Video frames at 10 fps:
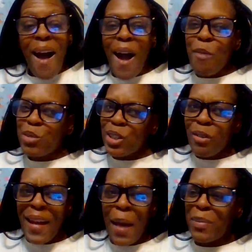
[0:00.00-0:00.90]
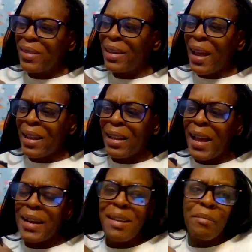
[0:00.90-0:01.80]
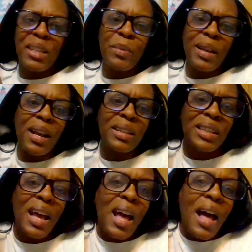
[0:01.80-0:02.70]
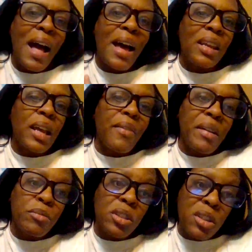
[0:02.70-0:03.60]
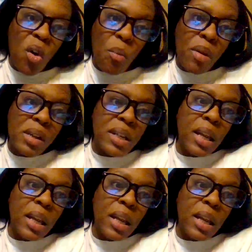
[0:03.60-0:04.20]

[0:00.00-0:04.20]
I'm so happy that I got him this because I love him so much.